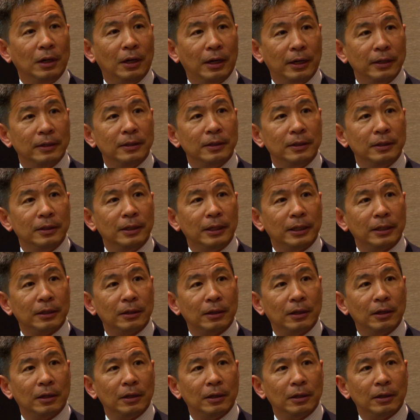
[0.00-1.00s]
I did that
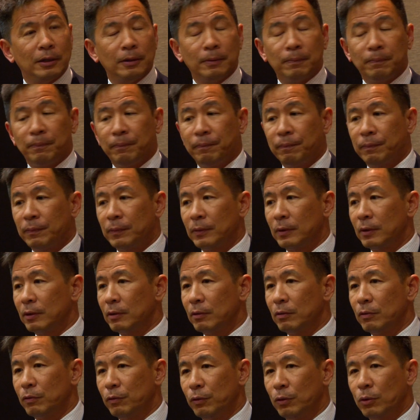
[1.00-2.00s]

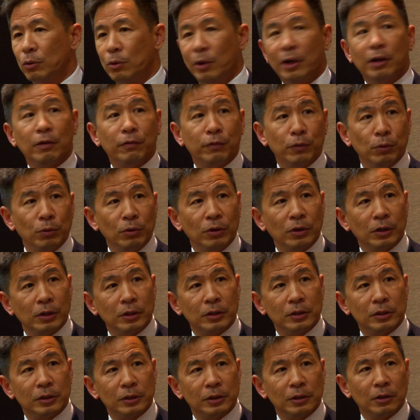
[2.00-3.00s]
for quite a few
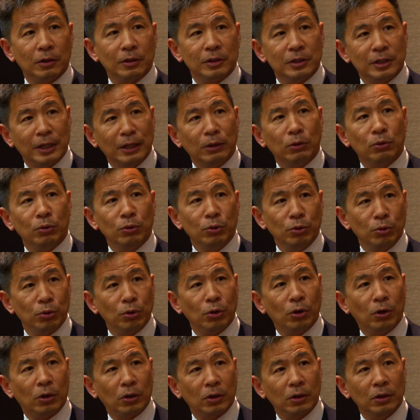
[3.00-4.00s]
years. Got sent to New
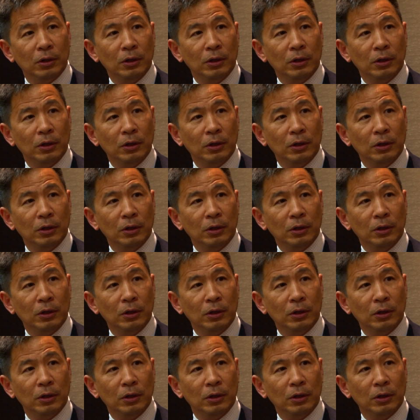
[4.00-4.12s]
York